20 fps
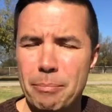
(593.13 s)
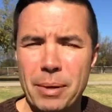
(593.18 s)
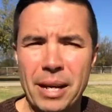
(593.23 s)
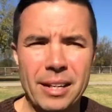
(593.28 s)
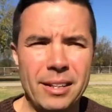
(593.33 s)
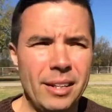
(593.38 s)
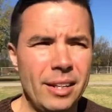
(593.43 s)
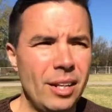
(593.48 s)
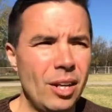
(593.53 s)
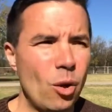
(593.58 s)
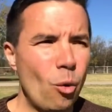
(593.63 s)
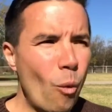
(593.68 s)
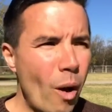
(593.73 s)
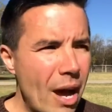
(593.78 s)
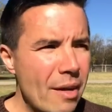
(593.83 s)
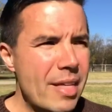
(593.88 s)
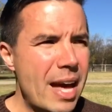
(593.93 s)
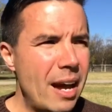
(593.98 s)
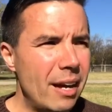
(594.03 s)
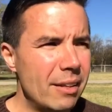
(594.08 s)
but
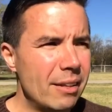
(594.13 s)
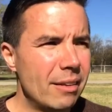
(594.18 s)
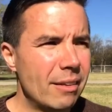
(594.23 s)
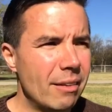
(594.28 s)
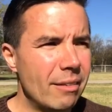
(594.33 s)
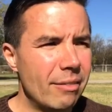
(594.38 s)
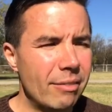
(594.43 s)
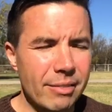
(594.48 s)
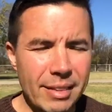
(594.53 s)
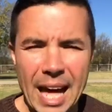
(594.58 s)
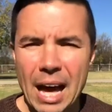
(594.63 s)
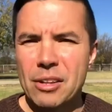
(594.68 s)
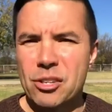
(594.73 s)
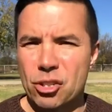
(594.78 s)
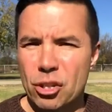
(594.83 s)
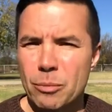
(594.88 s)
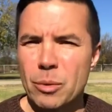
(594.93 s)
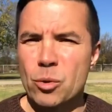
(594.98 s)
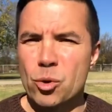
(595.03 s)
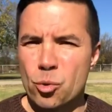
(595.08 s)
wow, that
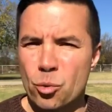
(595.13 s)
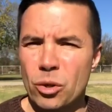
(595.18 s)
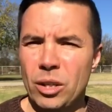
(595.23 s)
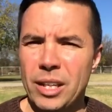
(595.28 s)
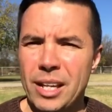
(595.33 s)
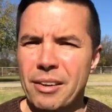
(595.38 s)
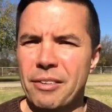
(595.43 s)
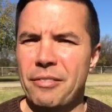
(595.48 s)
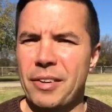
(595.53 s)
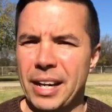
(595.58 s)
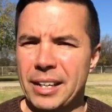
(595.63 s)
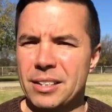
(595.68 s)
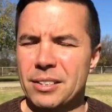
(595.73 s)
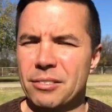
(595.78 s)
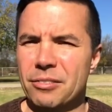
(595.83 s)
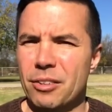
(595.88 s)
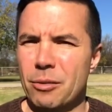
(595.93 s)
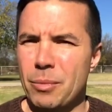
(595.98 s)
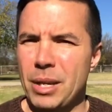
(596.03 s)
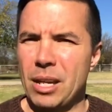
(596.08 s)
sermon was really
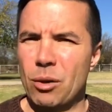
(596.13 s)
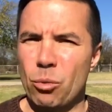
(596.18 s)
effective for me.